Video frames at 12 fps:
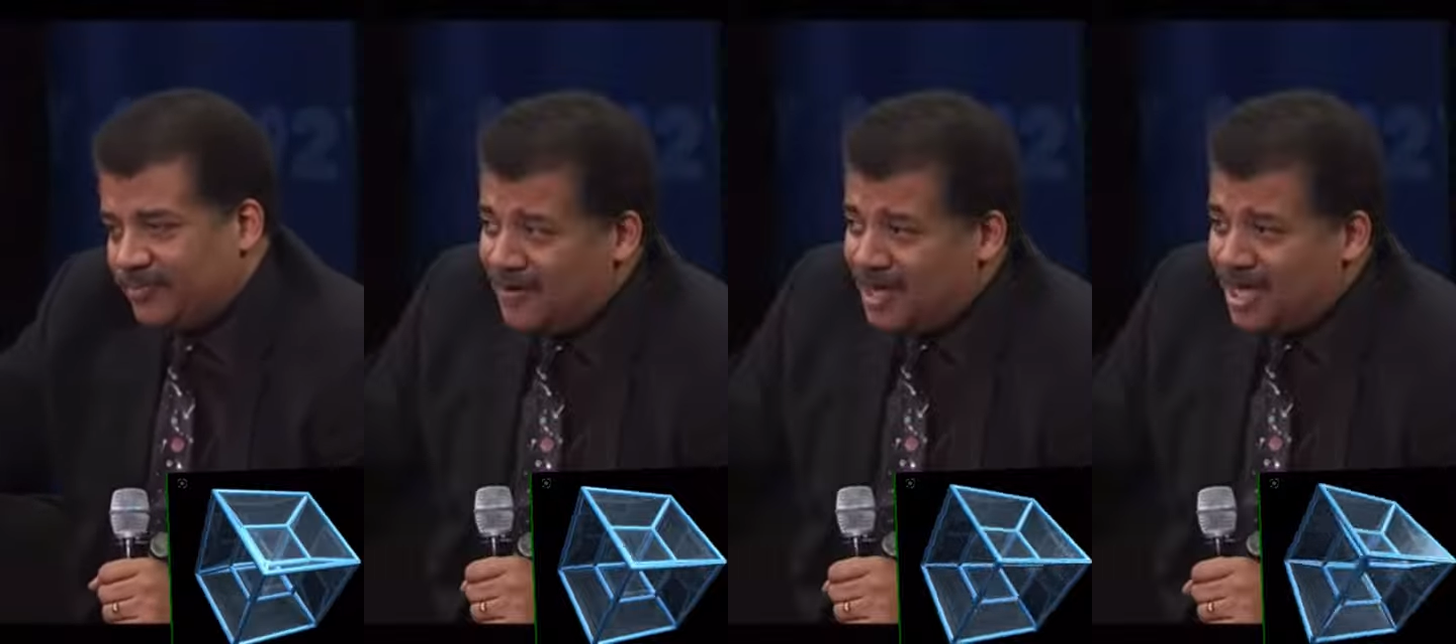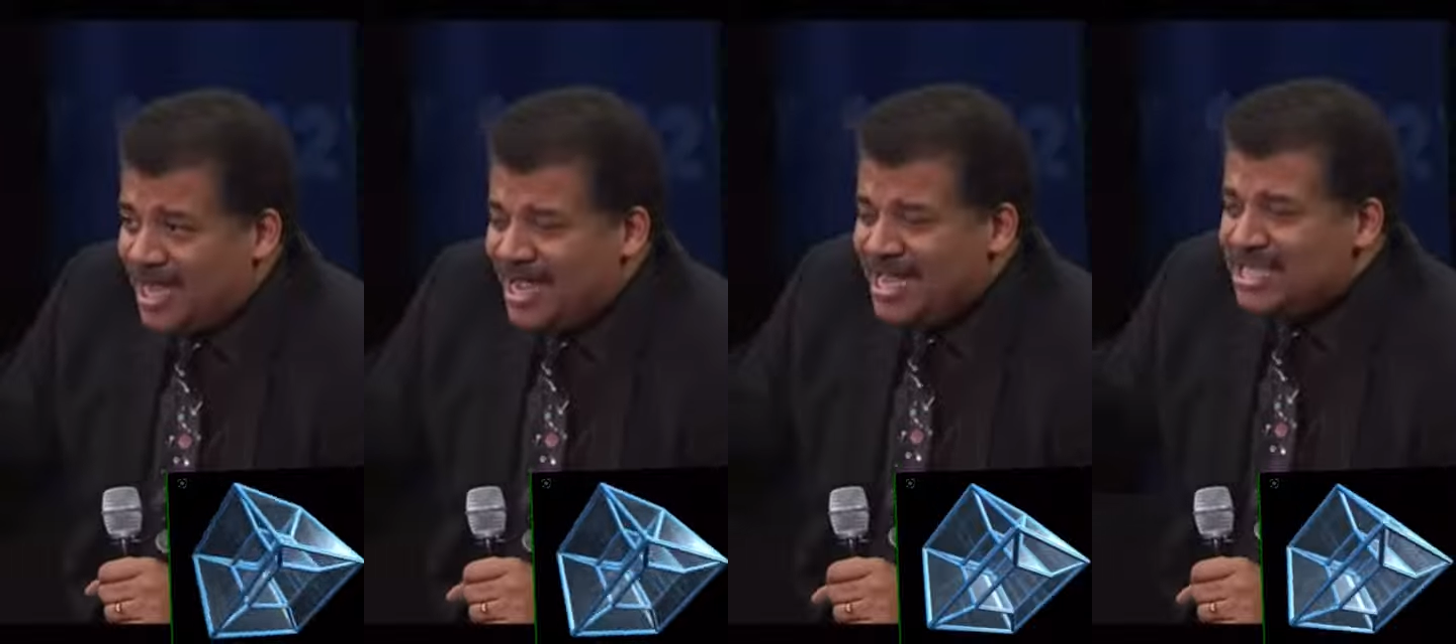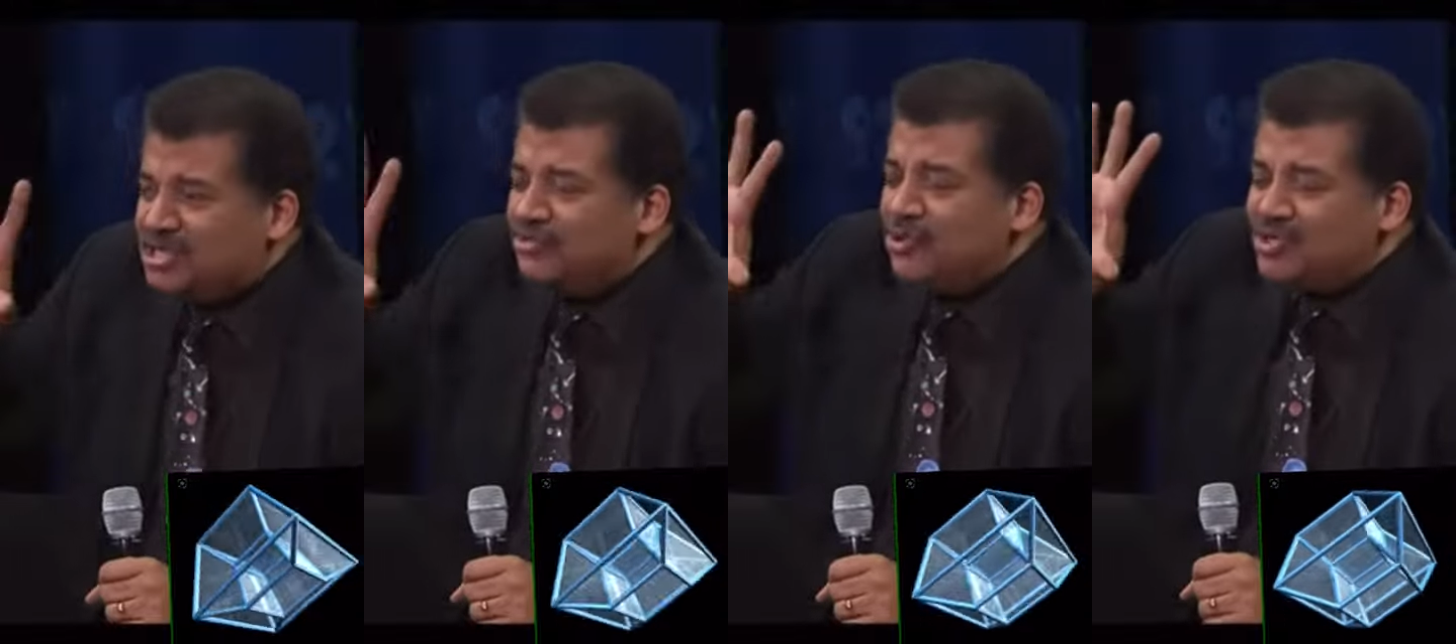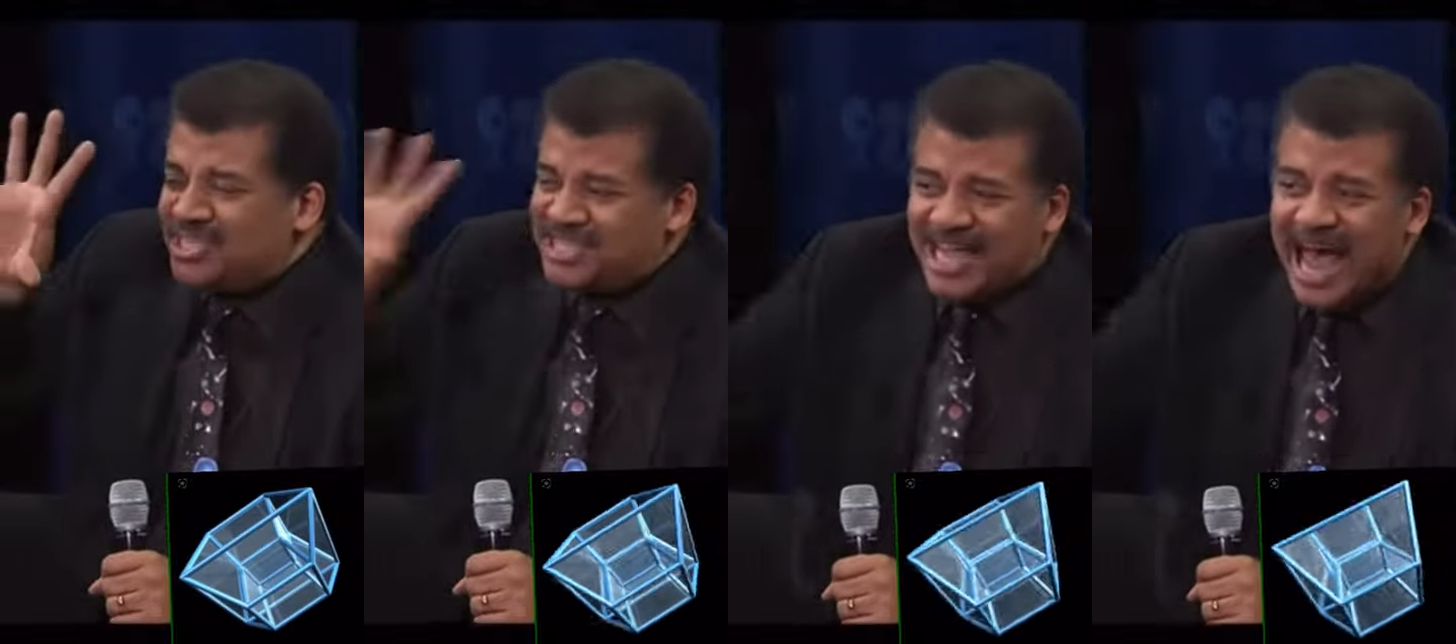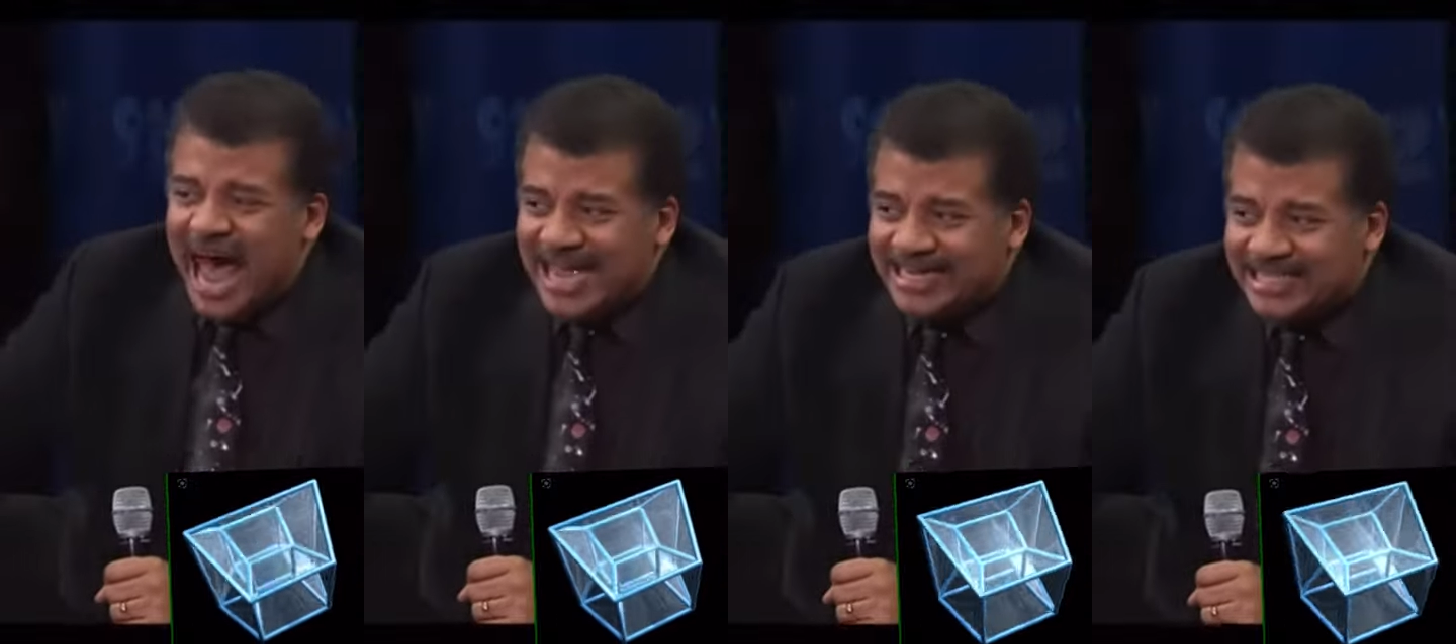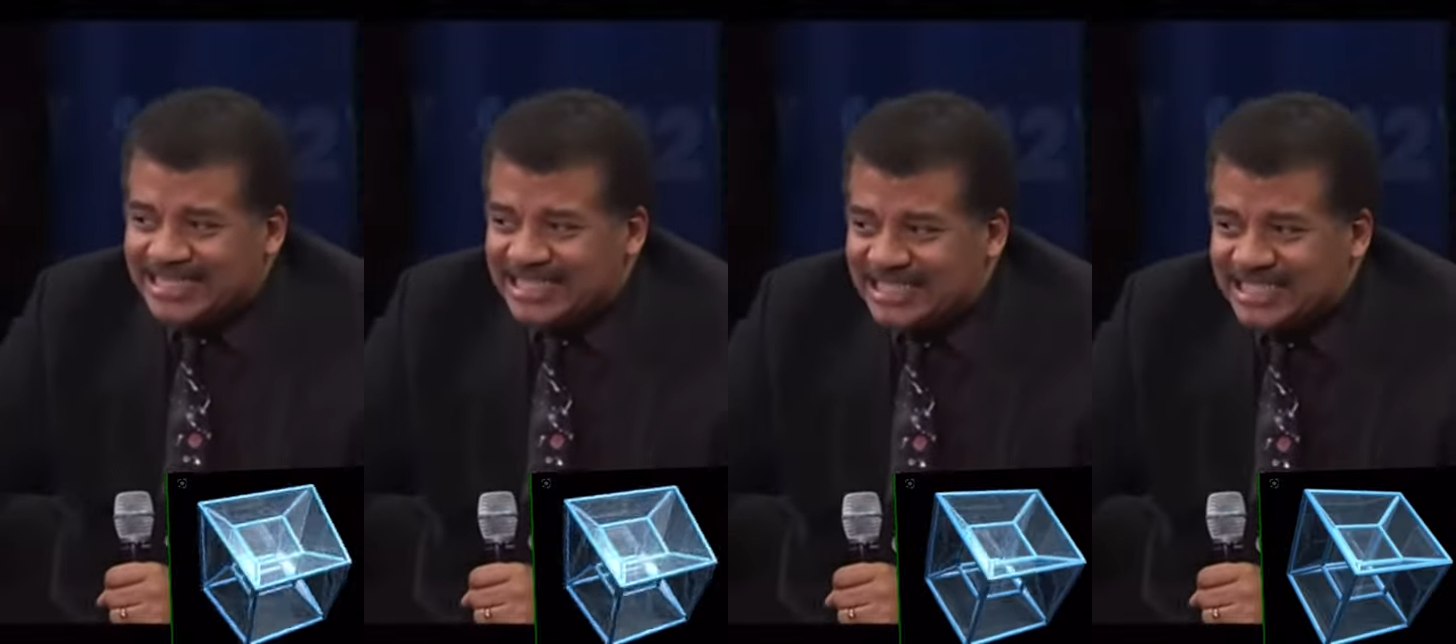And each of those
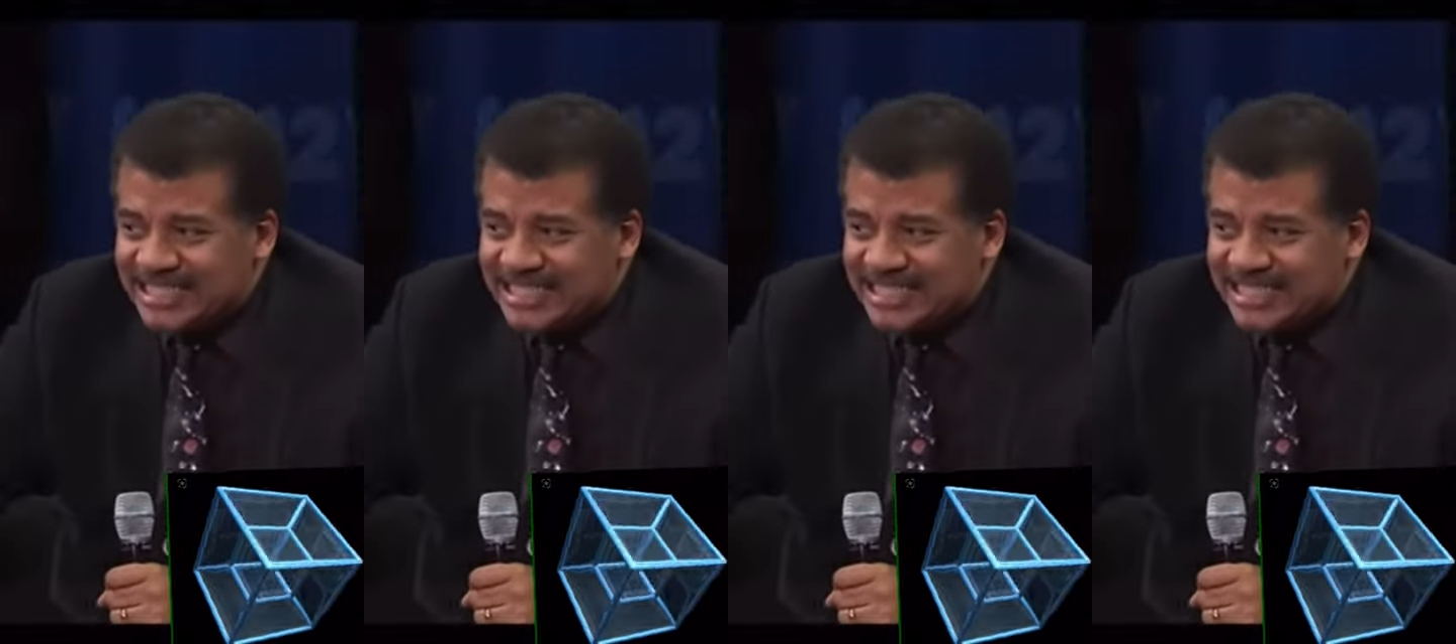sides